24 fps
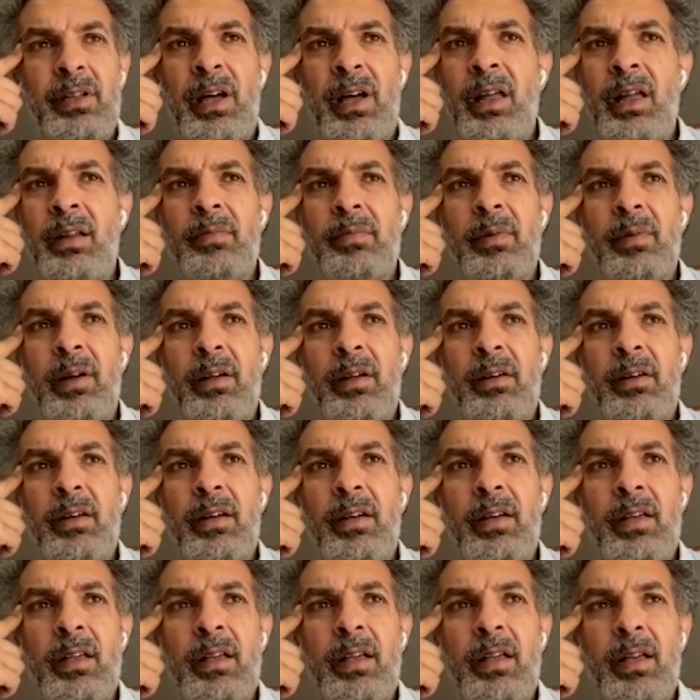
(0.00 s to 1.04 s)
Taliban,
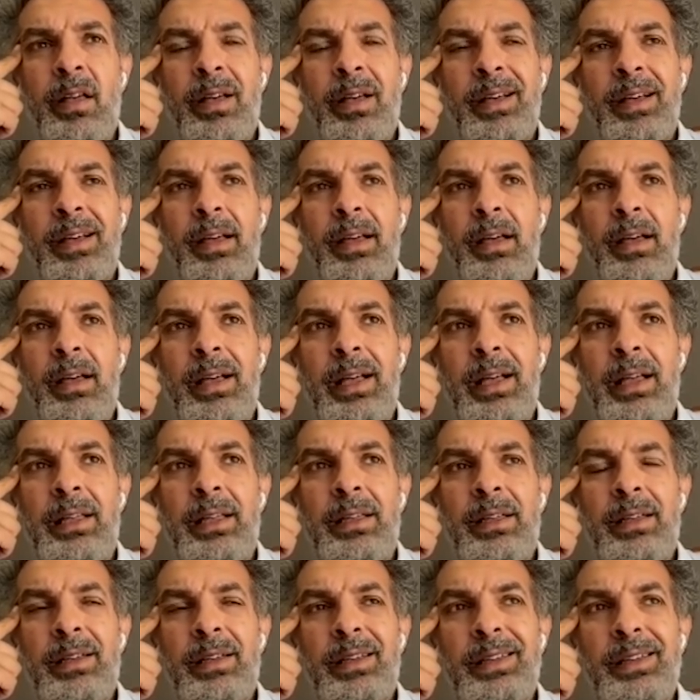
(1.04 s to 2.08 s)

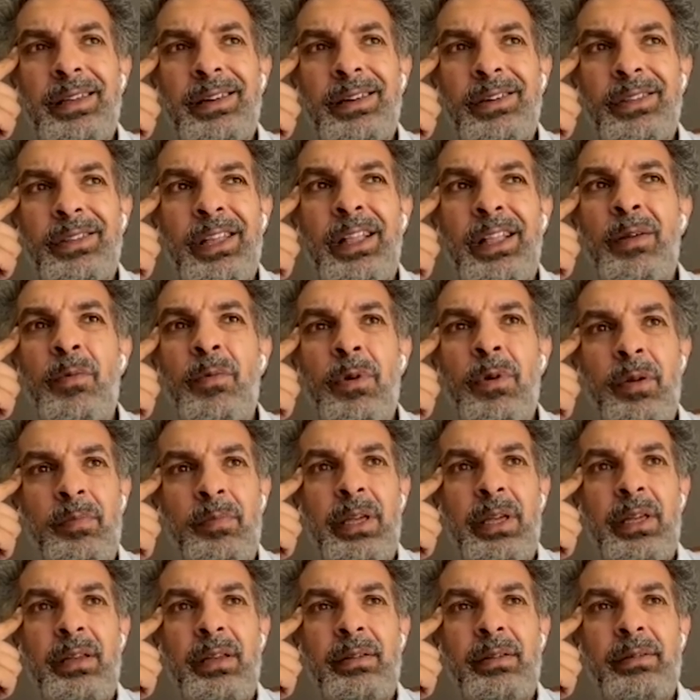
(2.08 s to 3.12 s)
they don't want to
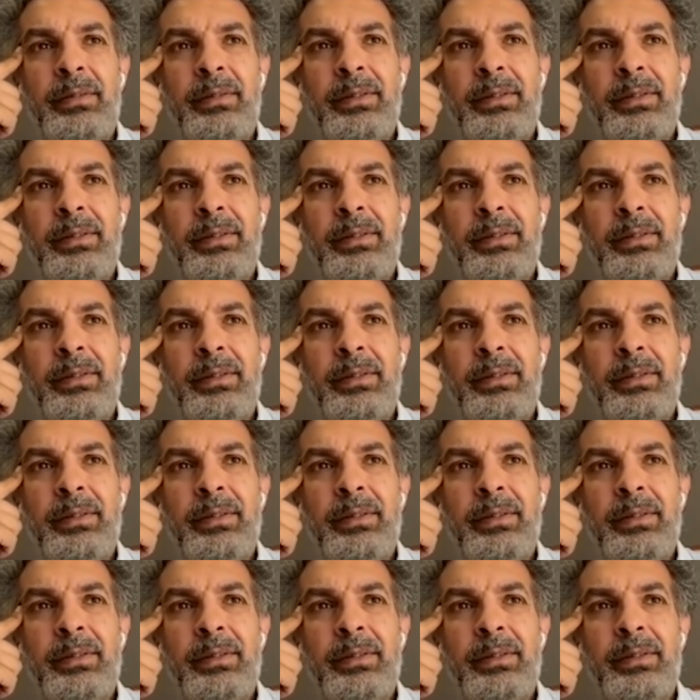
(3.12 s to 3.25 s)
be